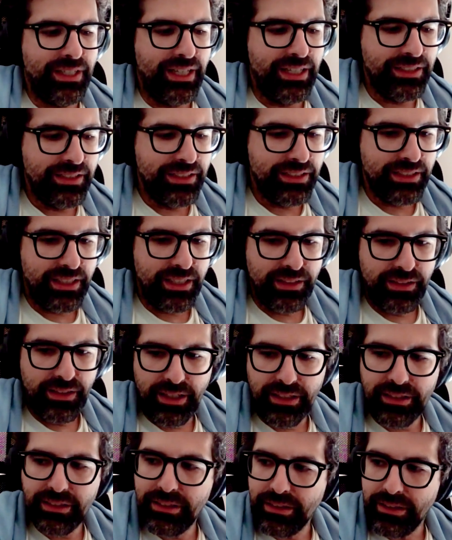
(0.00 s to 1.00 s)
idea
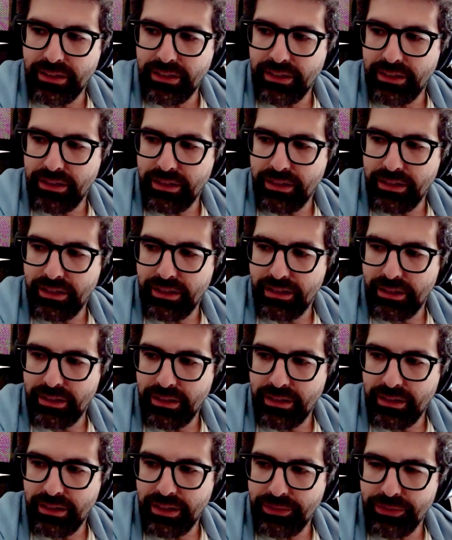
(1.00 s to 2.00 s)
that
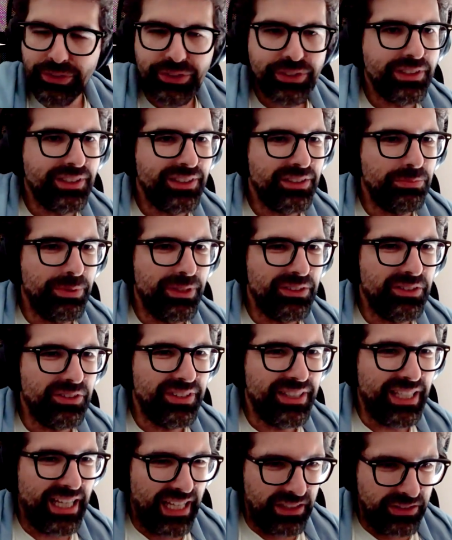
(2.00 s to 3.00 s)
everything is based on
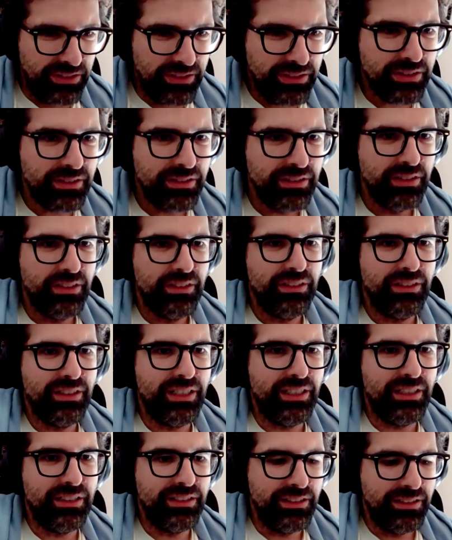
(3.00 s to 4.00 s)
talent,
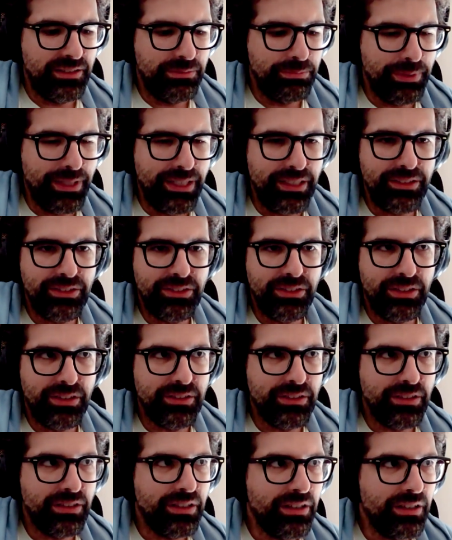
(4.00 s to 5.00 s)
and it's based
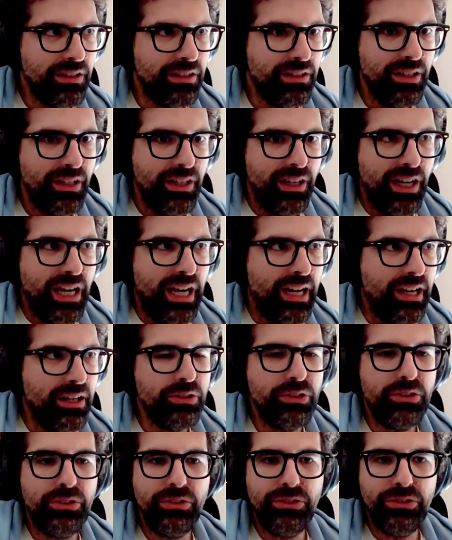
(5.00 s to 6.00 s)
on how
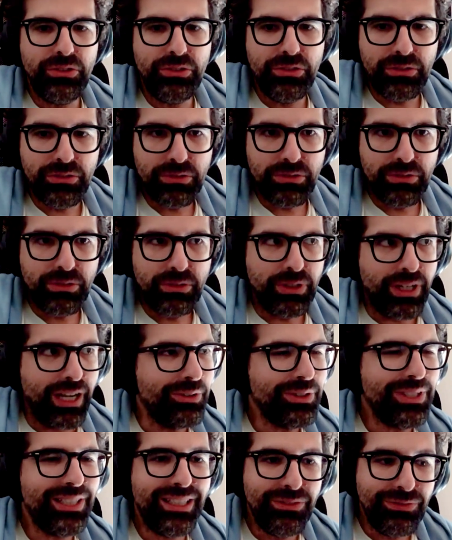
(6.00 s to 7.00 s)

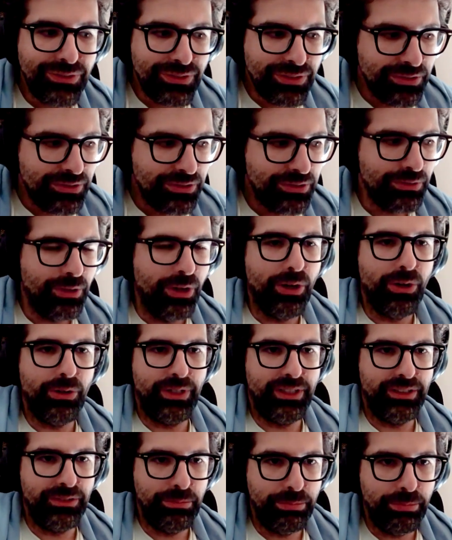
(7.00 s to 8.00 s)
gifted you
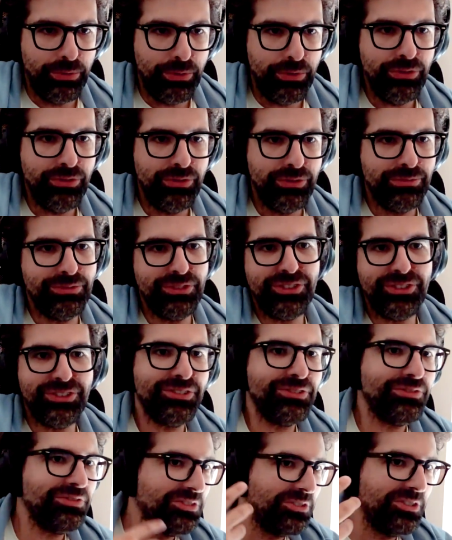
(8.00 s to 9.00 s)
are at birth, which
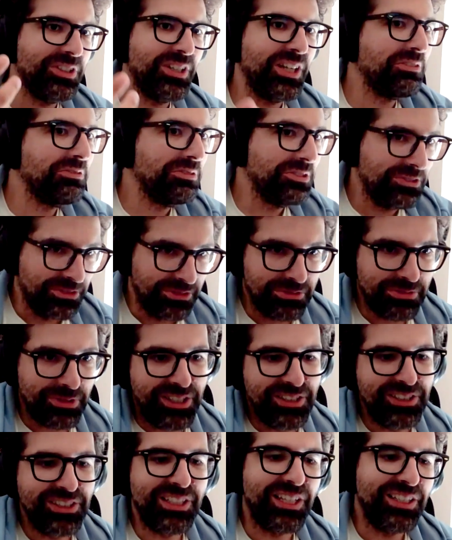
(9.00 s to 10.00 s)
is a very
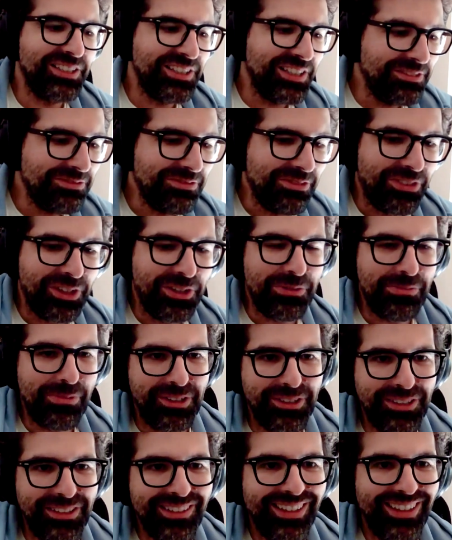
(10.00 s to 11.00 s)
aristocratic idea if you think
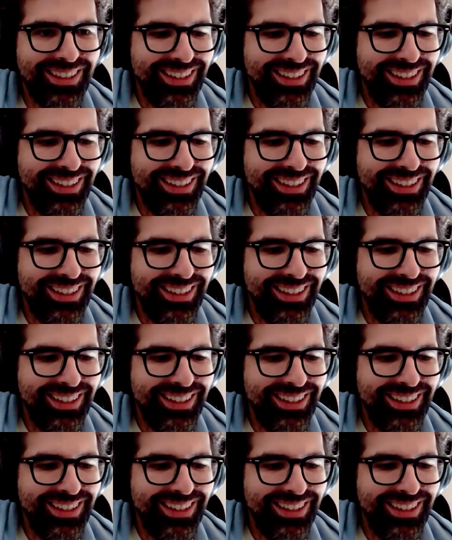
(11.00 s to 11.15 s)
about it.